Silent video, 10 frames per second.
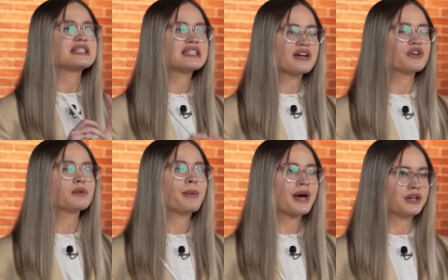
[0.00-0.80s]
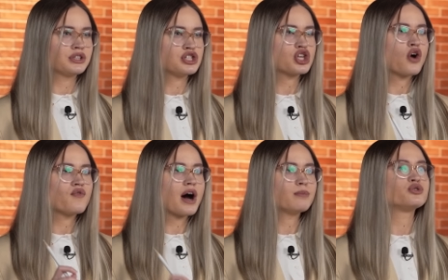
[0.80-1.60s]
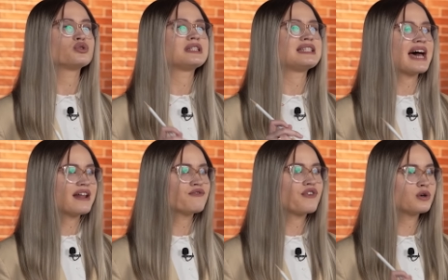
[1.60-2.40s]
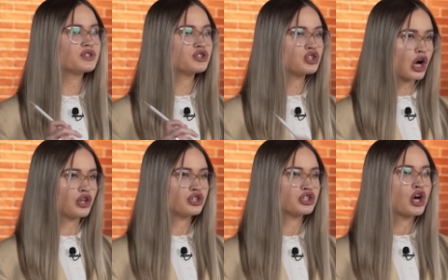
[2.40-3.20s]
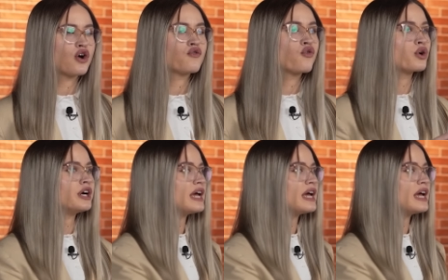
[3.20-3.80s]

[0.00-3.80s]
civil penalties of up to $10,000 for